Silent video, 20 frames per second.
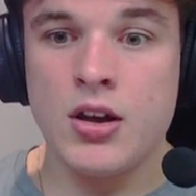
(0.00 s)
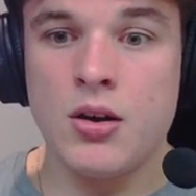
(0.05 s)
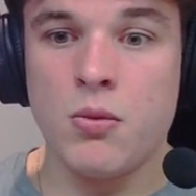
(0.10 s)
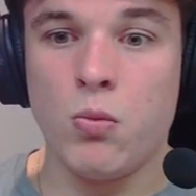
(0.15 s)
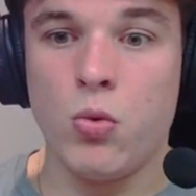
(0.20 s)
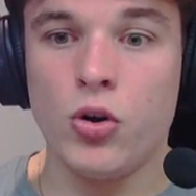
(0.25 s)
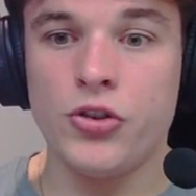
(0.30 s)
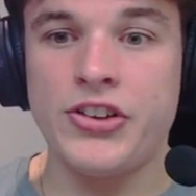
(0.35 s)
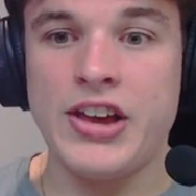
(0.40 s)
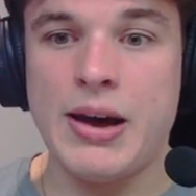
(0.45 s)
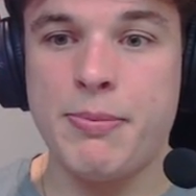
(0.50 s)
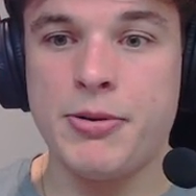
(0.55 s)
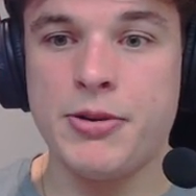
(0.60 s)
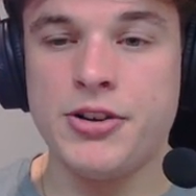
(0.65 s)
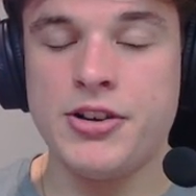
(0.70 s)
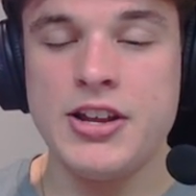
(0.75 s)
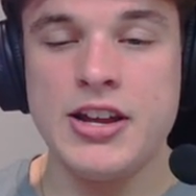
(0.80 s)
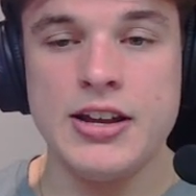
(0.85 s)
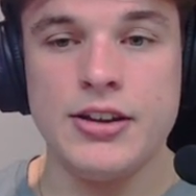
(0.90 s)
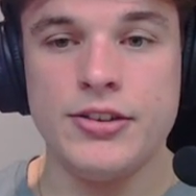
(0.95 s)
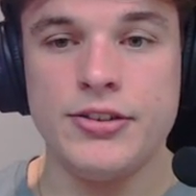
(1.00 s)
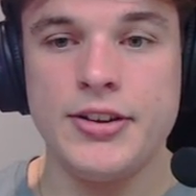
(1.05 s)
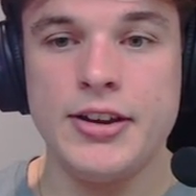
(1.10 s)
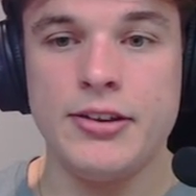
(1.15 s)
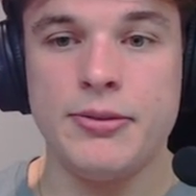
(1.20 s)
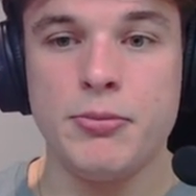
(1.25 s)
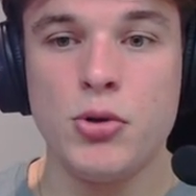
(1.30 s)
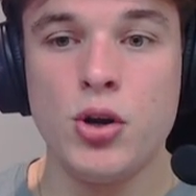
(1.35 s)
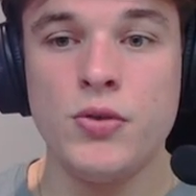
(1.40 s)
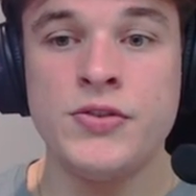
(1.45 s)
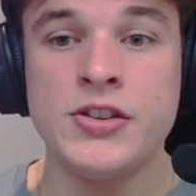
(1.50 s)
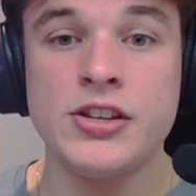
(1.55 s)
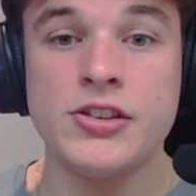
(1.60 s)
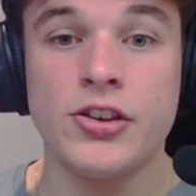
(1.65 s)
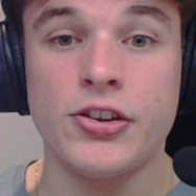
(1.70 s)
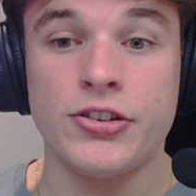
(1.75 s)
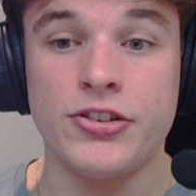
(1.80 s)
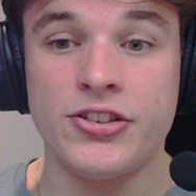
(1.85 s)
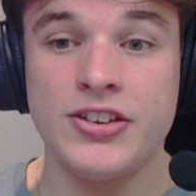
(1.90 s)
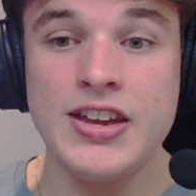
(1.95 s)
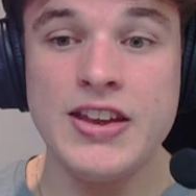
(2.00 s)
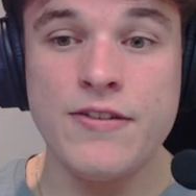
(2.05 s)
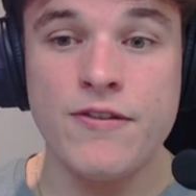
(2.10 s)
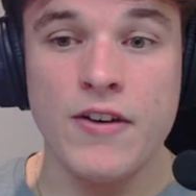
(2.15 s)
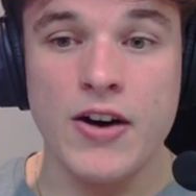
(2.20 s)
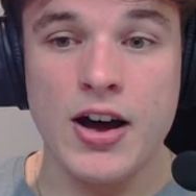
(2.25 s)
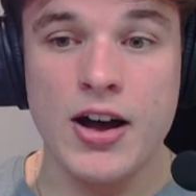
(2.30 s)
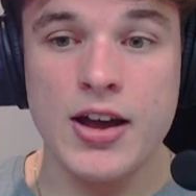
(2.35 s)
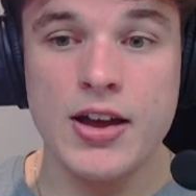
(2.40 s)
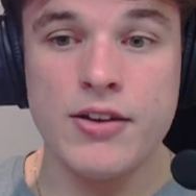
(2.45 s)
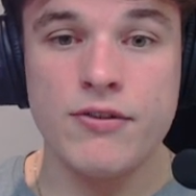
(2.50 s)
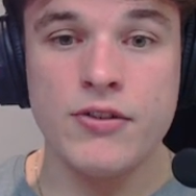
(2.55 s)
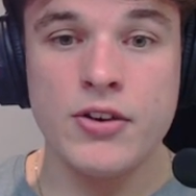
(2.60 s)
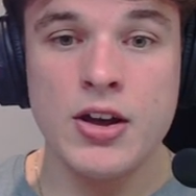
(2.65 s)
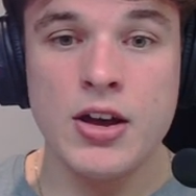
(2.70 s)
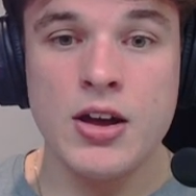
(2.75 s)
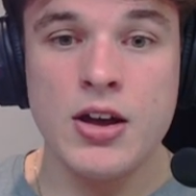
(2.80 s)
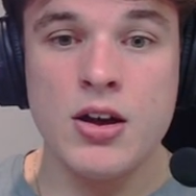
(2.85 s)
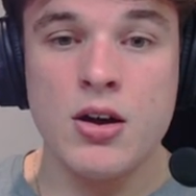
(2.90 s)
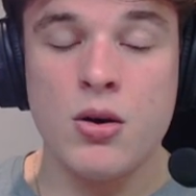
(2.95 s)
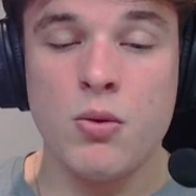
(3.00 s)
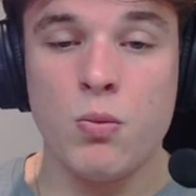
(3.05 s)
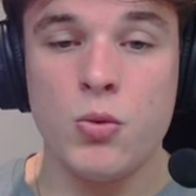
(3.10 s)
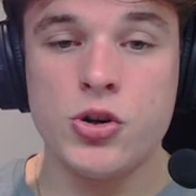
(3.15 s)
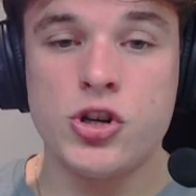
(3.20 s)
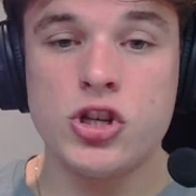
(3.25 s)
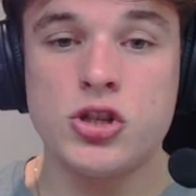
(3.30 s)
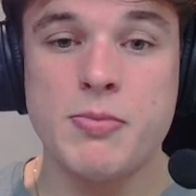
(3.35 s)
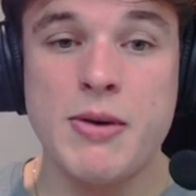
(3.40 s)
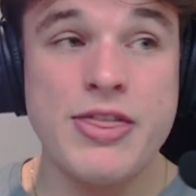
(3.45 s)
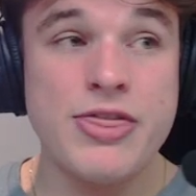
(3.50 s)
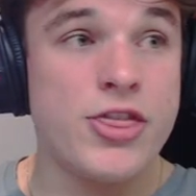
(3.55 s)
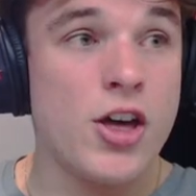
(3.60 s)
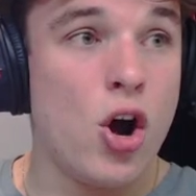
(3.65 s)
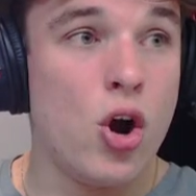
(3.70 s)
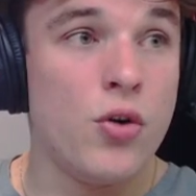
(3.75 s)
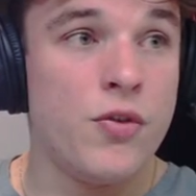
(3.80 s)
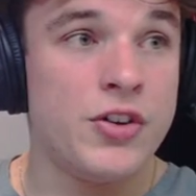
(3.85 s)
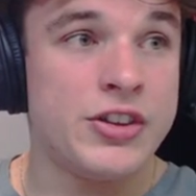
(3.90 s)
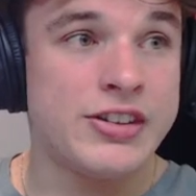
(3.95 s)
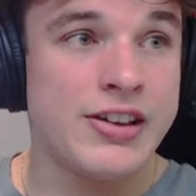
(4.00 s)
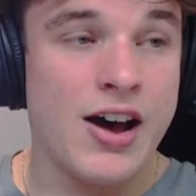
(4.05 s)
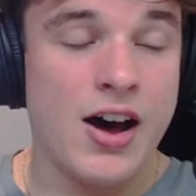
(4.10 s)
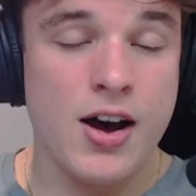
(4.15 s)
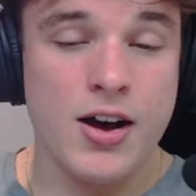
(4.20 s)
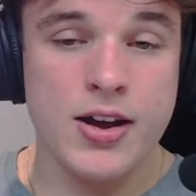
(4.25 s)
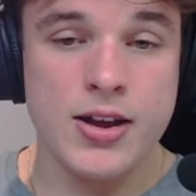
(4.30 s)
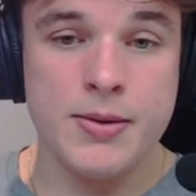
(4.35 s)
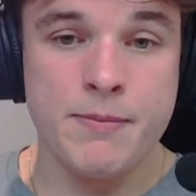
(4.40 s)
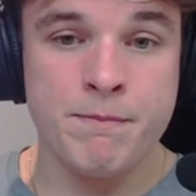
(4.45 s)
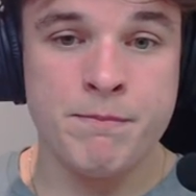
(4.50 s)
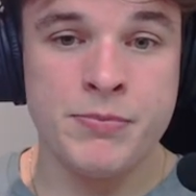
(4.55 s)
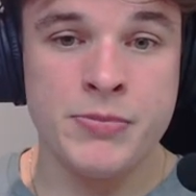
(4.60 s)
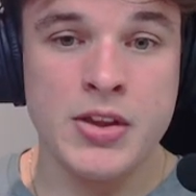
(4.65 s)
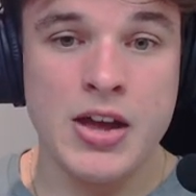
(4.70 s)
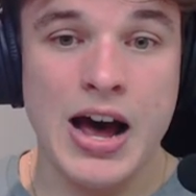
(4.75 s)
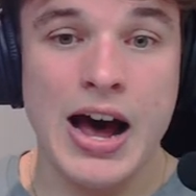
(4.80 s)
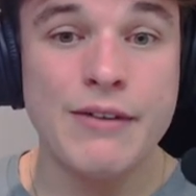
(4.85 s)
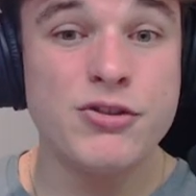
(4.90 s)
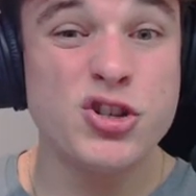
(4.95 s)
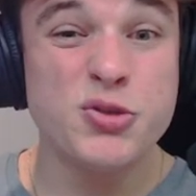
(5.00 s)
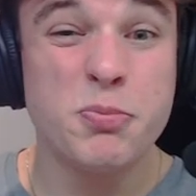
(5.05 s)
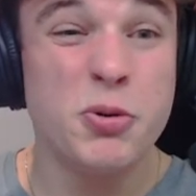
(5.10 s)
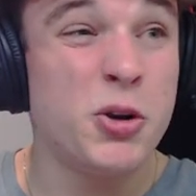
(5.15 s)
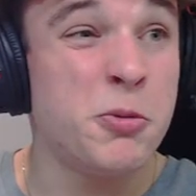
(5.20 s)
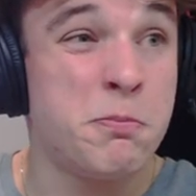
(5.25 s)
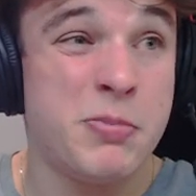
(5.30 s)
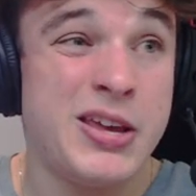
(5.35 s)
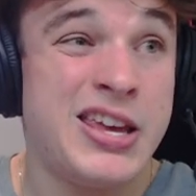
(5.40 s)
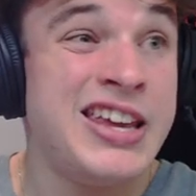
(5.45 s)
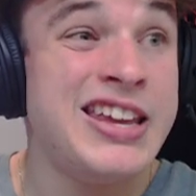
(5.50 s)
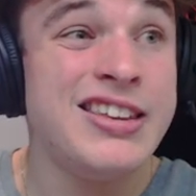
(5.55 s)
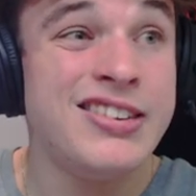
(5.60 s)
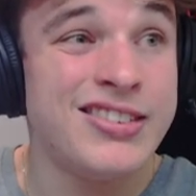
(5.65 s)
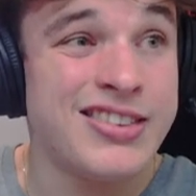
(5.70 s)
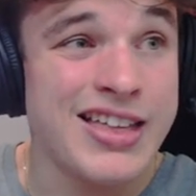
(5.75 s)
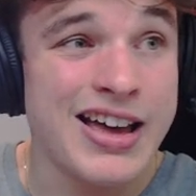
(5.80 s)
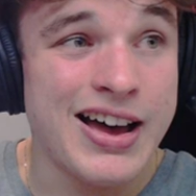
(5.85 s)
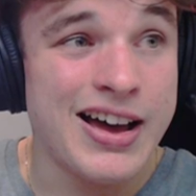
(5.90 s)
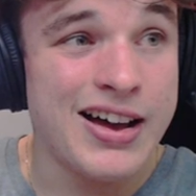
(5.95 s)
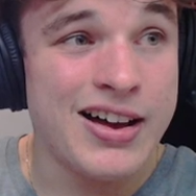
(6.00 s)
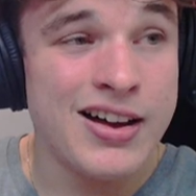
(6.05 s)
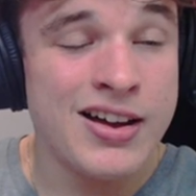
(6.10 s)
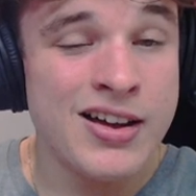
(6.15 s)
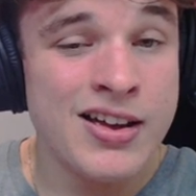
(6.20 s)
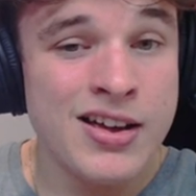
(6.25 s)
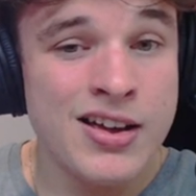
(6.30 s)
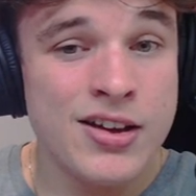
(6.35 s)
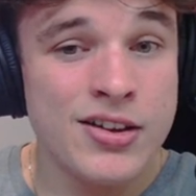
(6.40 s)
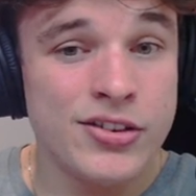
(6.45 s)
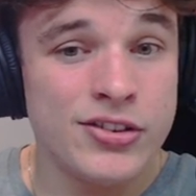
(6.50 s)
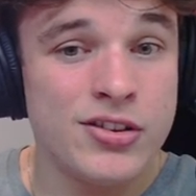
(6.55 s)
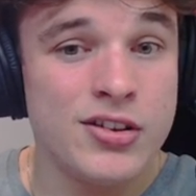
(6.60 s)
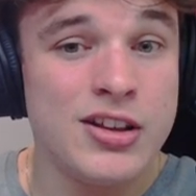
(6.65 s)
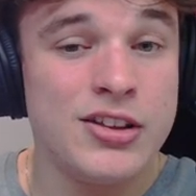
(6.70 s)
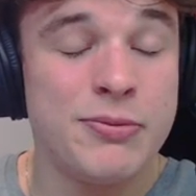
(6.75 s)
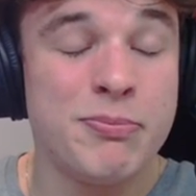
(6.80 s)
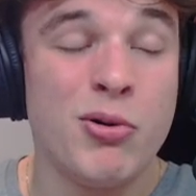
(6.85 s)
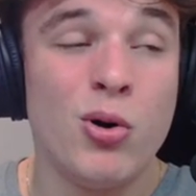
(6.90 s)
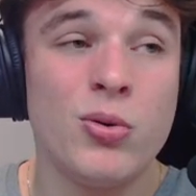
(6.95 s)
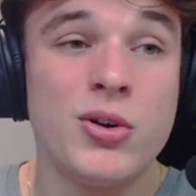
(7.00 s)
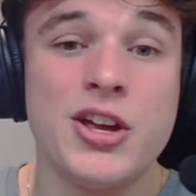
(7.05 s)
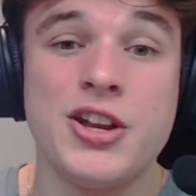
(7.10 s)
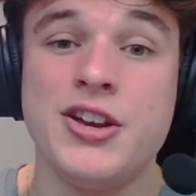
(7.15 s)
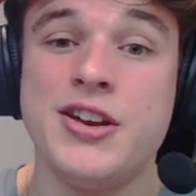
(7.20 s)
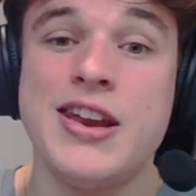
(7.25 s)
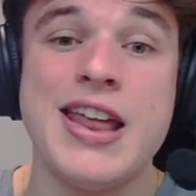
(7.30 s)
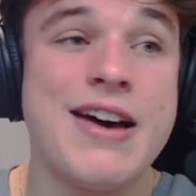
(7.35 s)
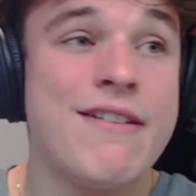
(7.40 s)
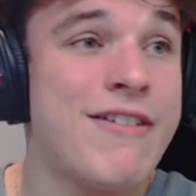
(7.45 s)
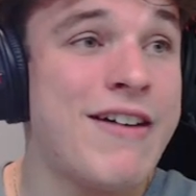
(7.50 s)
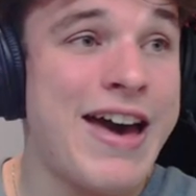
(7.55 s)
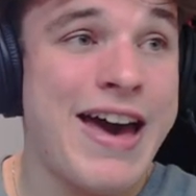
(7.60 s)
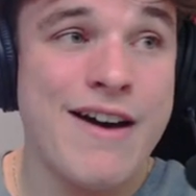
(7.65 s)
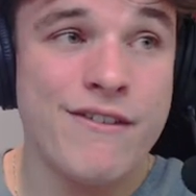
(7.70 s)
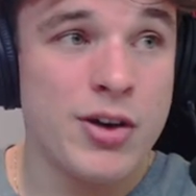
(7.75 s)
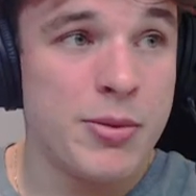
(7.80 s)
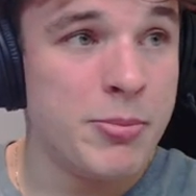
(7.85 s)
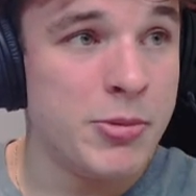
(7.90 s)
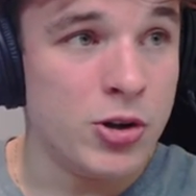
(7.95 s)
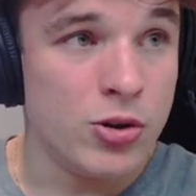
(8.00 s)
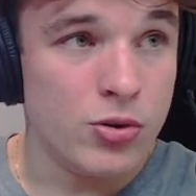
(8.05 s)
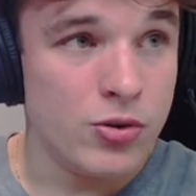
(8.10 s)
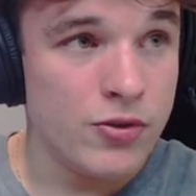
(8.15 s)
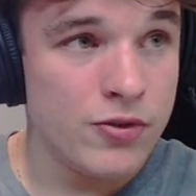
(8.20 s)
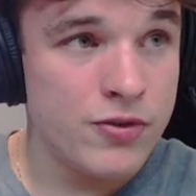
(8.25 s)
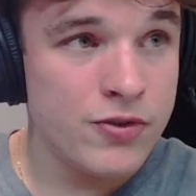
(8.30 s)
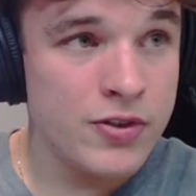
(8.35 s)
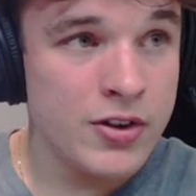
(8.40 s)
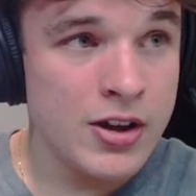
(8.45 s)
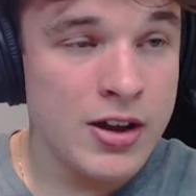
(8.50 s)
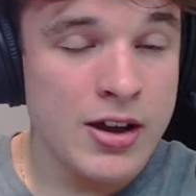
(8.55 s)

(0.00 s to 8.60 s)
What's happened is he's moved it to c5, which has meant that over time, I've just put a piece there so this pawn can never ever move,